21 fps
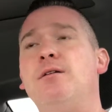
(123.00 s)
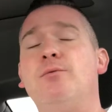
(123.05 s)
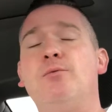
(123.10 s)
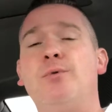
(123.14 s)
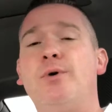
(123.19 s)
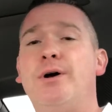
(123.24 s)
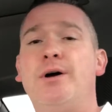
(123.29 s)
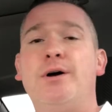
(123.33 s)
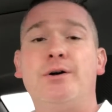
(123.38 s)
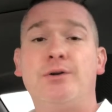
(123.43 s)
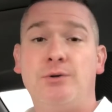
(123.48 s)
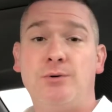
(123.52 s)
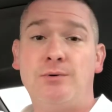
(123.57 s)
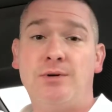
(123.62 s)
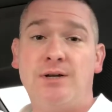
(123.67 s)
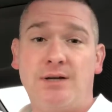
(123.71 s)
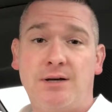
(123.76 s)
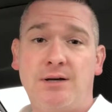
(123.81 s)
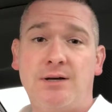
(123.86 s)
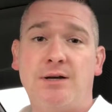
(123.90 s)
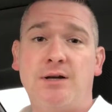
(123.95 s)
Well, you
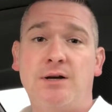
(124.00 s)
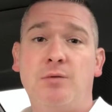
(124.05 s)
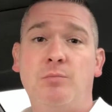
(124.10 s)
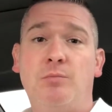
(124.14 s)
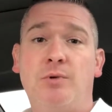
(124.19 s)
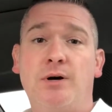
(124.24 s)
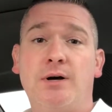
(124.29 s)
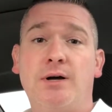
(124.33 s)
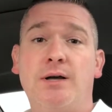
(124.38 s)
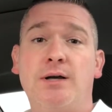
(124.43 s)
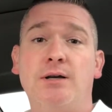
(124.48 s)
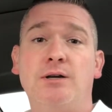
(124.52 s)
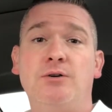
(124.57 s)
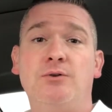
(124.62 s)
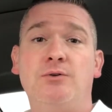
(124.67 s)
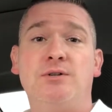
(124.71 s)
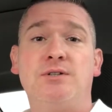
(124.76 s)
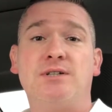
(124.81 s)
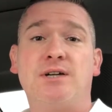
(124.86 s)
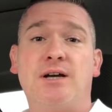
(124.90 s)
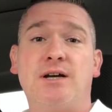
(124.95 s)
did, but you
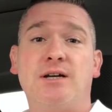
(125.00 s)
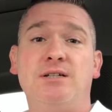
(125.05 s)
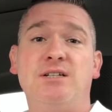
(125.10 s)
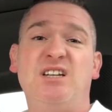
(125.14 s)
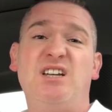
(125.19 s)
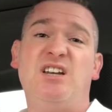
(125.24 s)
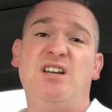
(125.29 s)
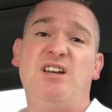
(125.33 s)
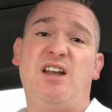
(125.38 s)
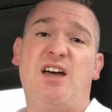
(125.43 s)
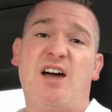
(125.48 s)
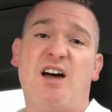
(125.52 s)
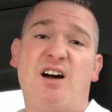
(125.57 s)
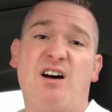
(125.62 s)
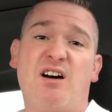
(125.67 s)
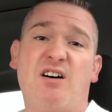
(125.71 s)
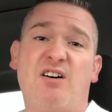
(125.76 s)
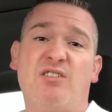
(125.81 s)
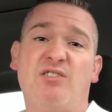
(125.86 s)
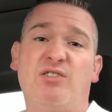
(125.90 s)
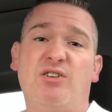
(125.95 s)
decided to eat
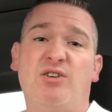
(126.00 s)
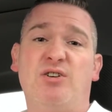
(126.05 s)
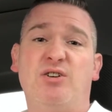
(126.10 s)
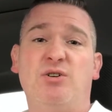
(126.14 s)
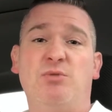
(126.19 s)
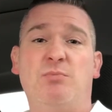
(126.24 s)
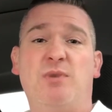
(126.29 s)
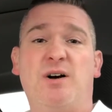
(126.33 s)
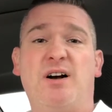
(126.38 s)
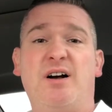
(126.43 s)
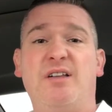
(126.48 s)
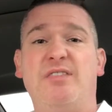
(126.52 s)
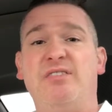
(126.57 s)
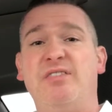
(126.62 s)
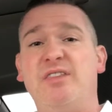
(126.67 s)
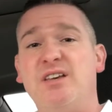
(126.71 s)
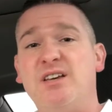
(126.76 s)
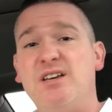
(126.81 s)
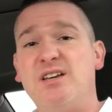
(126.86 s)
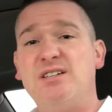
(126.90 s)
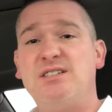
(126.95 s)
out, or you bought
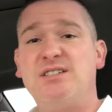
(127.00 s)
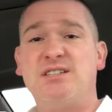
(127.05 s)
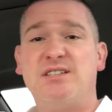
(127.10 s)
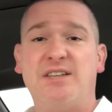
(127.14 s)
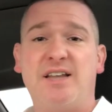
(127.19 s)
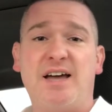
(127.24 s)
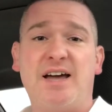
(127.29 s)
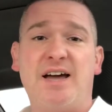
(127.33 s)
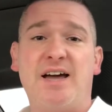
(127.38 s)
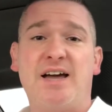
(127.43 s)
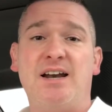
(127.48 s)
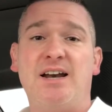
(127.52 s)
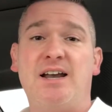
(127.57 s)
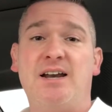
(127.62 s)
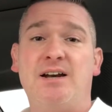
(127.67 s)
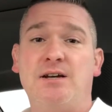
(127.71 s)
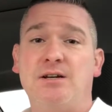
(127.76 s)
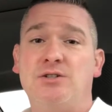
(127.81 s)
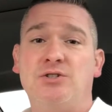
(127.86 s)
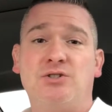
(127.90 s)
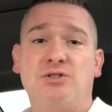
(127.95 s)
this and that,
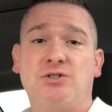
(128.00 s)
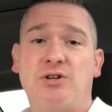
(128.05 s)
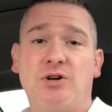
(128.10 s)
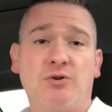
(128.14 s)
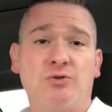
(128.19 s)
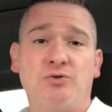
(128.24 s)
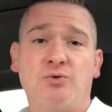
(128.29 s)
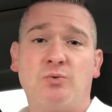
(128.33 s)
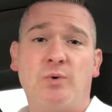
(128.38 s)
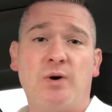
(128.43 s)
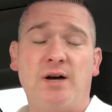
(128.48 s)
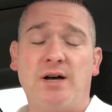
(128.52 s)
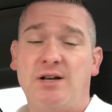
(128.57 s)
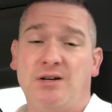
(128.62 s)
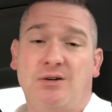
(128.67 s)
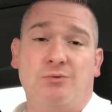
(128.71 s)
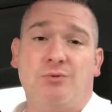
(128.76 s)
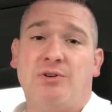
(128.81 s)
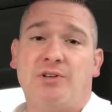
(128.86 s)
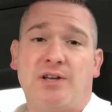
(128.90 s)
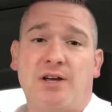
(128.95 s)
and it just goes away and
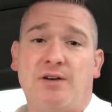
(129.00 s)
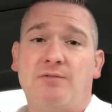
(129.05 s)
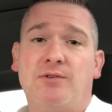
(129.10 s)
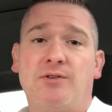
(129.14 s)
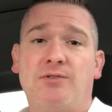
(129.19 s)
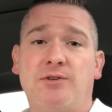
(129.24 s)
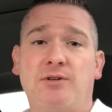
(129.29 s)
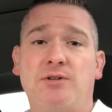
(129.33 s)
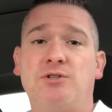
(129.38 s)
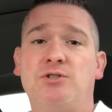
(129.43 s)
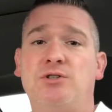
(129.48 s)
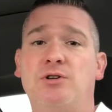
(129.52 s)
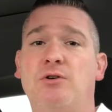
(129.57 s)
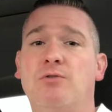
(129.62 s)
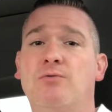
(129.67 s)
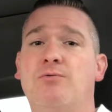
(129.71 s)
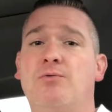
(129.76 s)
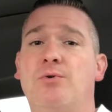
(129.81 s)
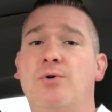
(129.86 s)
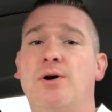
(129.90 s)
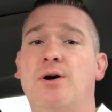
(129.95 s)
you really have nothing to show
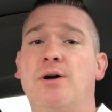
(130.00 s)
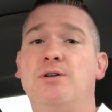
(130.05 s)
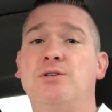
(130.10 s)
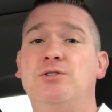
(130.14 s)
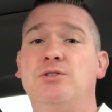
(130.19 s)
for it.